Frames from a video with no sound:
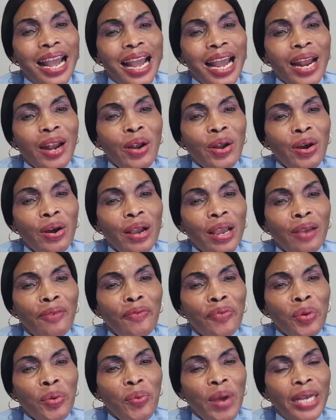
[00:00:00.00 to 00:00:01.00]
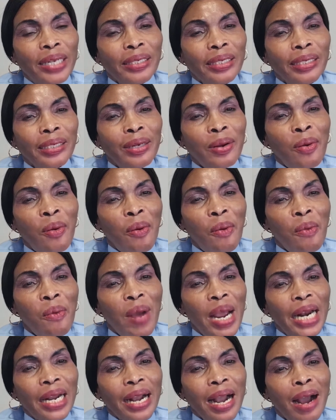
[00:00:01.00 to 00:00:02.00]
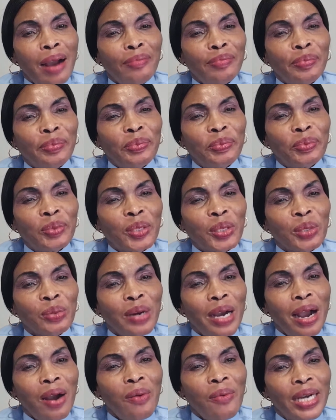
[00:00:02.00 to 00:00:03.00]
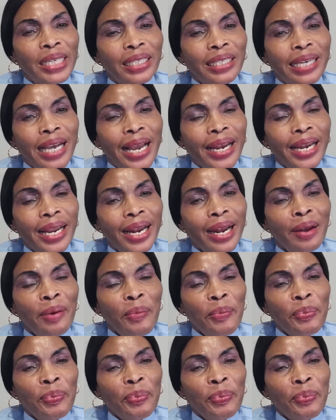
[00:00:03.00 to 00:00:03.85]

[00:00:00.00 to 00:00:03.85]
Hello everyone, welcome to our channel.